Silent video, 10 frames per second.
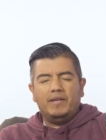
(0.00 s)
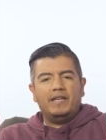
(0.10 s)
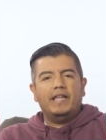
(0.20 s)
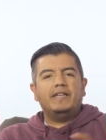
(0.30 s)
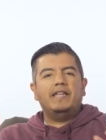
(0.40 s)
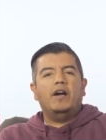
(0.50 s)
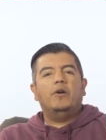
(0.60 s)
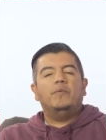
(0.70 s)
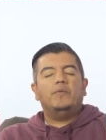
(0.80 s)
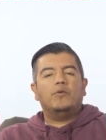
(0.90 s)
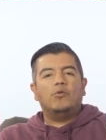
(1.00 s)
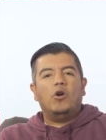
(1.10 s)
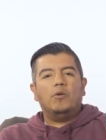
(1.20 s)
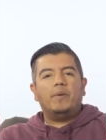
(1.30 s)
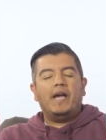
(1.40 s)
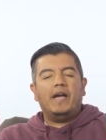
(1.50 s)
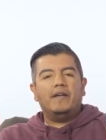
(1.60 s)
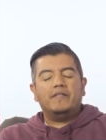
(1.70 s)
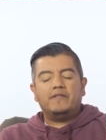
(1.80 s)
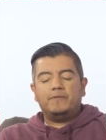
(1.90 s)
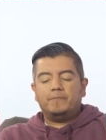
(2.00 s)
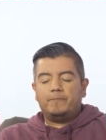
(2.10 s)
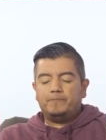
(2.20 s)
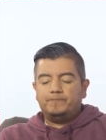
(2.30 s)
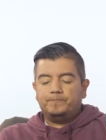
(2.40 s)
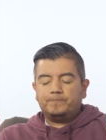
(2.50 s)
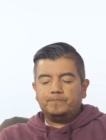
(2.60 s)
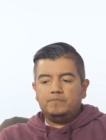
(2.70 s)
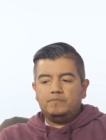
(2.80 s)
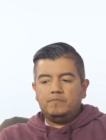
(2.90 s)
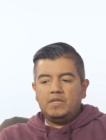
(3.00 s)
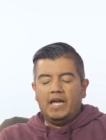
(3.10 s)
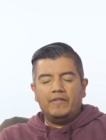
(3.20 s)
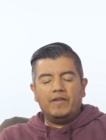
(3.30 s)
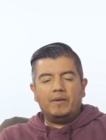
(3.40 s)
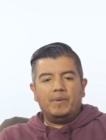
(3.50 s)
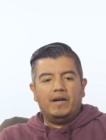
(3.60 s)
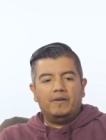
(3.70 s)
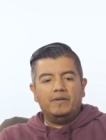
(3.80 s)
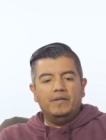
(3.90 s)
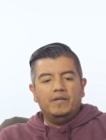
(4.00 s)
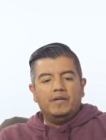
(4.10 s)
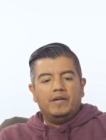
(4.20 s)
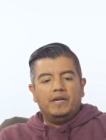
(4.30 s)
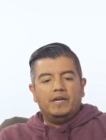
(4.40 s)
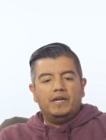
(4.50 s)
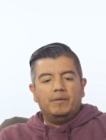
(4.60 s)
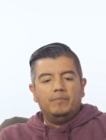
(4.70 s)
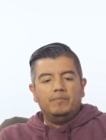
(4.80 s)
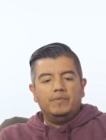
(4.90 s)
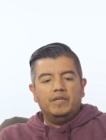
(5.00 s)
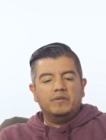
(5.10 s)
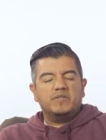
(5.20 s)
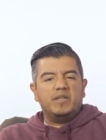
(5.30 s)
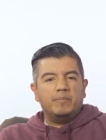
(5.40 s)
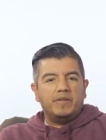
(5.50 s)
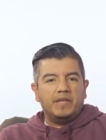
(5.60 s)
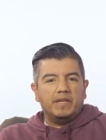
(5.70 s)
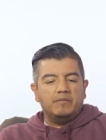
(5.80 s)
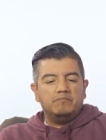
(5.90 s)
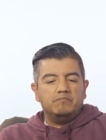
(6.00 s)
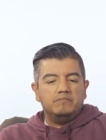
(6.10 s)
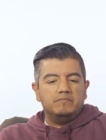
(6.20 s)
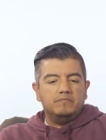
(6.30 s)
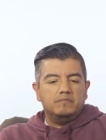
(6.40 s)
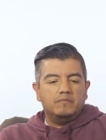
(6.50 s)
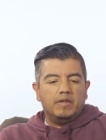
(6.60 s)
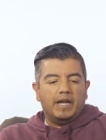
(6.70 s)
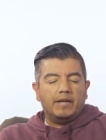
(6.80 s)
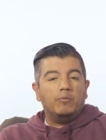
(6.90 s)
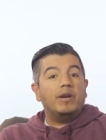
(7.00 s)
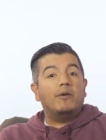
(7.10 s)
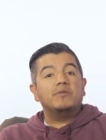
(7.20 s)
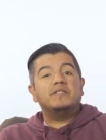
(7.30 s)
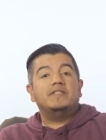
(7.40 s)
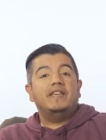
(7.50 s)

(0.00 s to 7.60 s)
been led down the wrong path? I think about, um, you know, something like when I was a